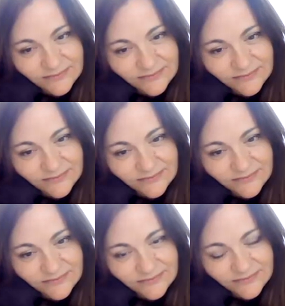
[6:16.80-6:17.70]

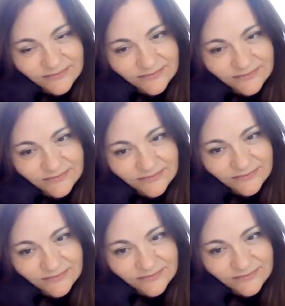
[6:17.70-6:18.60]

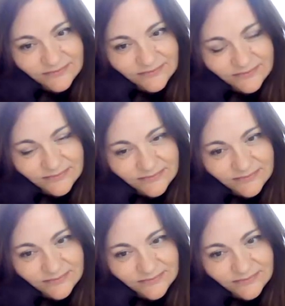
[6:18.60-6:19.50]

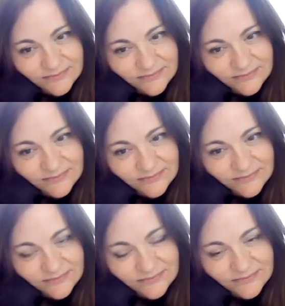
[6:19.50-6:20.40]

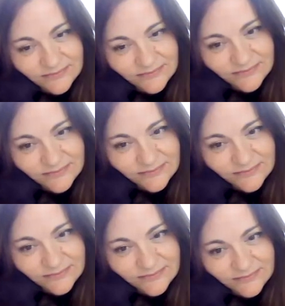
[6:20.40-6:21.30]

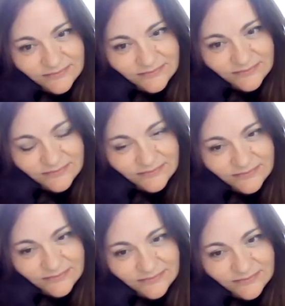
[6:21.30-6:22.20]

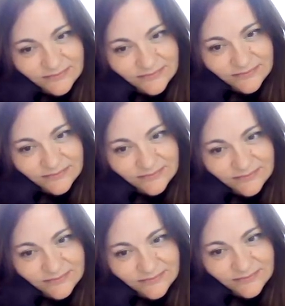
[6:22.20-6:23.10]

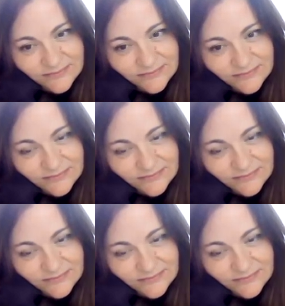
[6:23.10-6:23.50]
[no speech]